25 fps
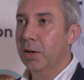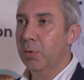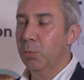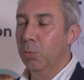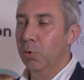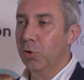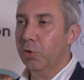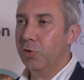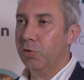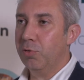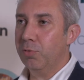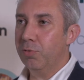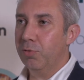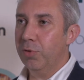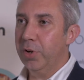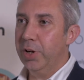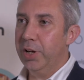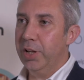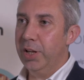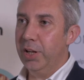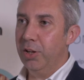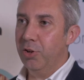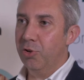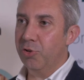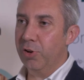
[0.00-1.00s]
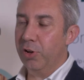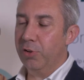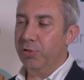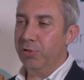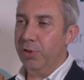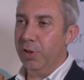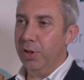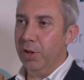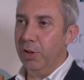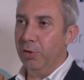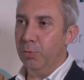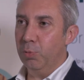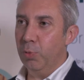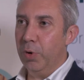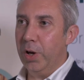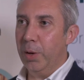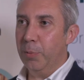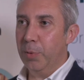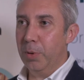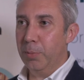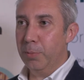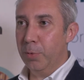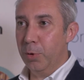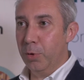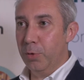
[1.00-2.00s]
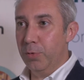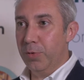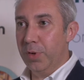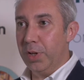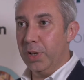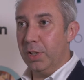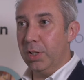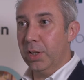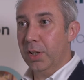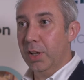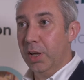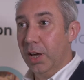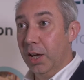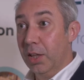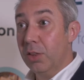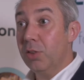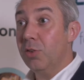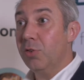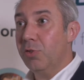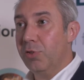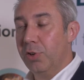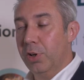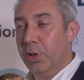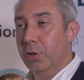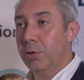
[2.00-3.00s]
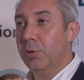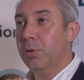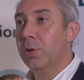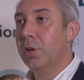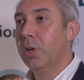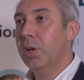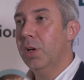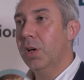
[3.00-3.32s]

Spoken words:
What's really interesting is where we're moving into.